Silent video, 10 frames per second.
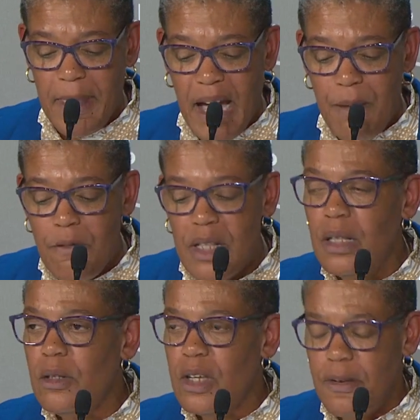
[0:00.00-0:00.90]
I'm
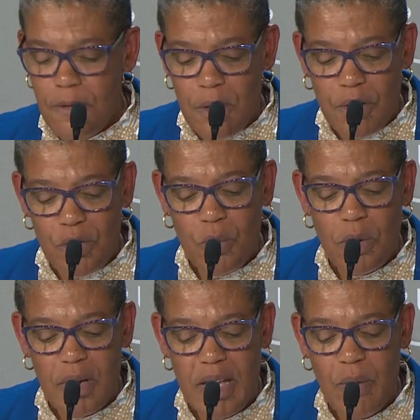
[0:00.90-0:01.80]
really looking forward to
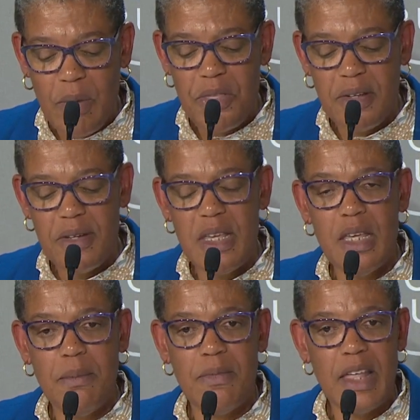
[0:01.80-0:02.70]
working with the
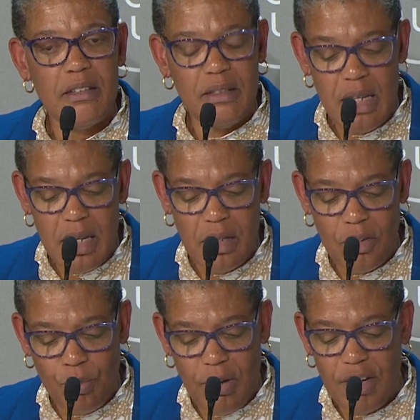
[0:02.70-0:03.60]
team that's leading
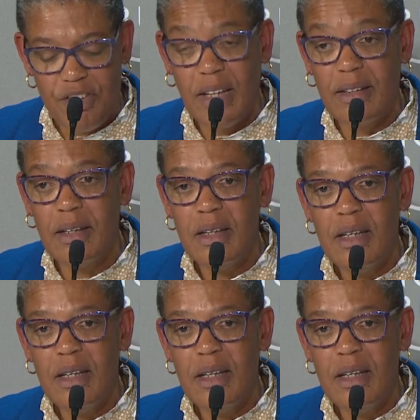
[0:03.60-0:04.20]
this project.